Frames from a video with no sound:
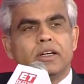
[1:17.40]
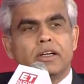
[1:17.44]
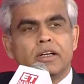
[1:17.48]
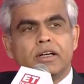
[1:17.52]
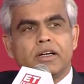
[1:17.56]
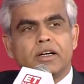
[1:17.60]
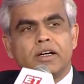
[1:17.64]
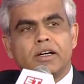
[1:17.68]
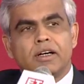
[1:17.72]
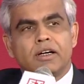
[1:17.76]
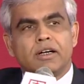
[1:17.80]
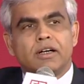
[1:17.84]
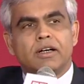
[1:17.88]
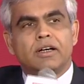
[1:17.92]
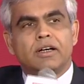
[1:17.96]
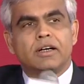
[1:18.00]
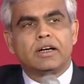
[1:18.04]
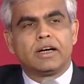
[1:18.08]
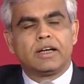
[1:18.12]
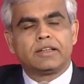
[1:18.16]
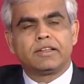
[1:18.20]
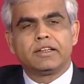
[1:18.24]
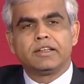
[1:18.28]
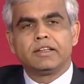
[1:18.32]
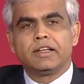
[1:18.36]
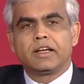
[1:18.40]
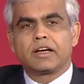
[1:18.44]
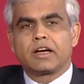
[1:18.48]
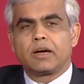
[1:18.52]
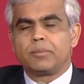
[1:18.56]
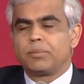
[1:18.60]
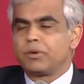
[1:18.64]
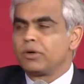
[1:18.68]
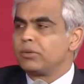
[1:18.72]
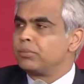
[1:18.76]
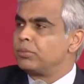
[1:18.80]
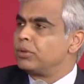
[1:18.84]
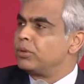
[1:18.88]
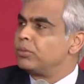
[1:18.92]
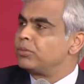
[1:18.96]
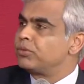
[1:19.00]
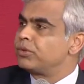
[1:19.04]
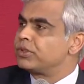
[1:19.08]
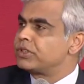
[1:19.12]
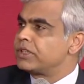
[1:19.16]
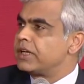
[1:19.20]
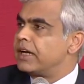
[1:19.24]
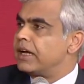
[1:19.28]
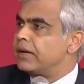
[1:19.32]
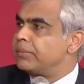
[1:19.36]
I think there are a couple of booms
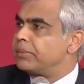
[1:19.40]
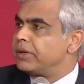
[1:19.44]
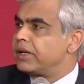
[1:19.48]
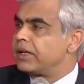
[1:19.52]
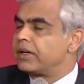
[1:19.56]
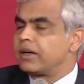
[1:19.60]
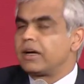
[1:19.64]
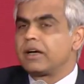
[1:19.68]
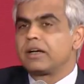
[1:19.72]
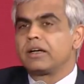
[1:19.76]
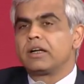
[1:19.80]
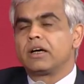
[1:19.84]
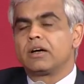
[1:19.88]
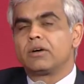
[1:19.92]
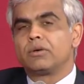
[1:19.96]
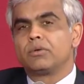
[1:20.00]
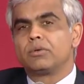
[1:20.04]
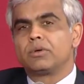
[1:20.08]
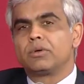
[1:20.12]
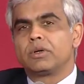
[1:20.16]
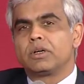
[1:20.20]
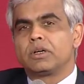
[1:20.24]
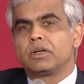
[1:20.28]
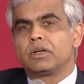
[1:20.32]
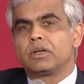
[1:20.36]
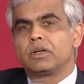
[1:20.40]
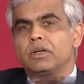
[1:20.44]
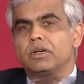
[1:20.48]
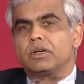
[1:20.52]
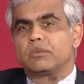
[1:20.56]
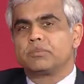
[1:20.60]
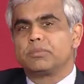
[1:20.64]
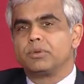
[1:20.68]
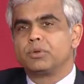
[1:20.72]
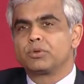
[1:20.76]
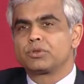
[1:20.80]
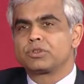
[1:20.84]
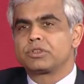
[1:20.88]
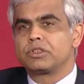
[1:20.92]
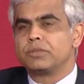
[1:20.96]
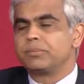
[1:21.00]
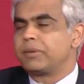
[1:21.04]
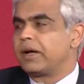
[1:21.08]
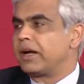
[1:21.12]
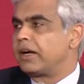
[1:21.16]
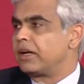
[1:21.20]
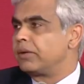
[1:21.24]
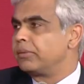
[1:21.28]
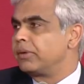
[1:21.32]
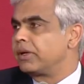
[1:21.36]
which are happening right now post the
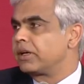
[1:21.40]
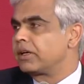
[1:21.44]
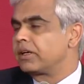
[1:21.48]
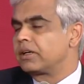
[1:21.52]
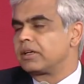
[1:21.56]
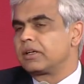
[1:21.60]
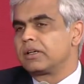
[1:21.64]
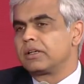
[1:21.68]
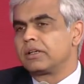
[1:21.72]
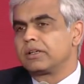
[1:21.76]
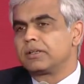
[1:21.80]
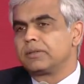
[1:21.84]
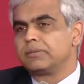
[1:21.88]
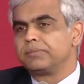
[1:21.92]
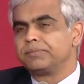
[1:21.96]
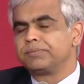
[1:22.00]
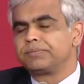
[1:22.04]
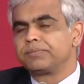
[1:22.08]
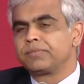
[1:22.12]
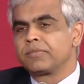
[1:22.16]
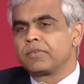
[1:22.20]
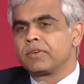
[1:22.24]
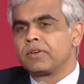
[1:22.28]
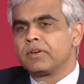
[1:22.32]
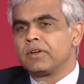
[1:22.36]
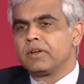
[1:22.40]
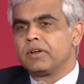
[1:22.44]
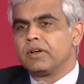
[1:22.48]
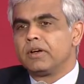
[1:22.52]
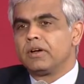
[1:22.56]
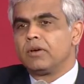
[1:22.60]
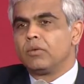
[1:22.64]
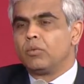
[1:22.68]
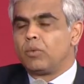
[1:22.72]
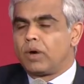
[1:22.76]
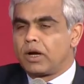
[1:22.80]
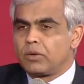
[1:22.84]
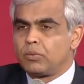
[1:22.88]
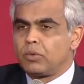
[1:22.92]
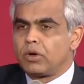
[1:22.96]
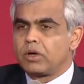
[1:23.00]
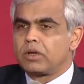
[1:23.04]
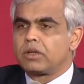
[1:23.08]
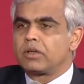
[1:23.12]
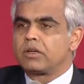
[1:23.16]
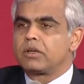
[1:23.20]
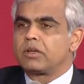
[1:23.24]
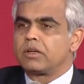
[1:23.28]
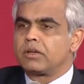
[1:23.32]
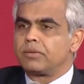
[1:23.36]
pandemic. One,
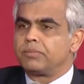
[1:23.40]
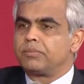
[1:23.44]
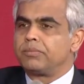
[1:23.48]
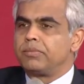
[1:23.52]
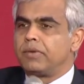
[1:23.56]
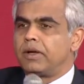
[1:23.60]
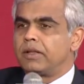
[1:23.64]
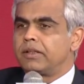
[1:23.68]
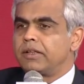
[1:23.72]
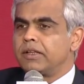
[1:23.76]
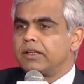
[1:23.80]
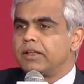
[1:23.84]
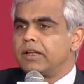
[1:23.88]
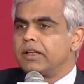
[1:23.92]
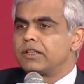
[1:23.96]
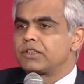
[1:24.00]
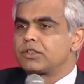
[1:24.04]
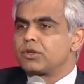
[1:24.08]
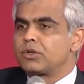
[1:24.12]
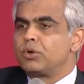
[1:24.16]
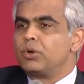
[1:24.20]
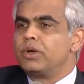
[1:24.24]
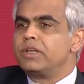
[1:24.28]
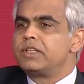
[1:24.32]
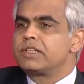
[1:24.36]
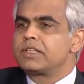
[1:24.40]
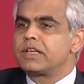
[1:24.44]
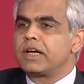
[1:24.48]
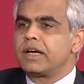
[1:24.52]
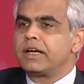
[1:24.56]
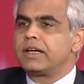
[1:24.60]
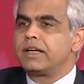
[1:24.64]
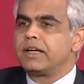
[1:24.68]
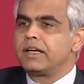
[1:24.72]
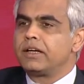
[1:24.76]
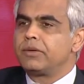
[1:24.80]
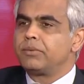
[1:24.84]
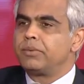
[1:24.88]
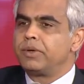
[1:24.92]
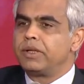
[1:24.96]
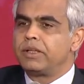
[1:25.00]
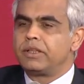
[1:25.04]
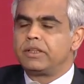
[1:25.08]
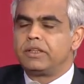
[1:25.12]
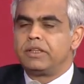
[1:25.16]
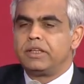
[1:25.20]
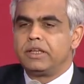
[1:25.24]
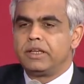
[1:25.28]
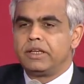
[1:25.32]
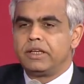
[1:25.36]
I think it's coincided with
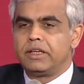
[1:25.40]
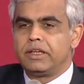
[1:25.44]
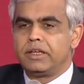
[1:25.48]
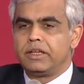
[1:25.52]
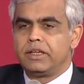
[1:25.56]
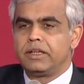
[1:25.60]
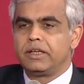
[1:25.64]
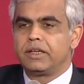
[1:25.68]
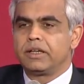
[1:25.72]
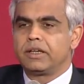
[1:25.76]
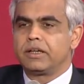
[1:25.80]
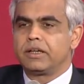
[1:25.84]
the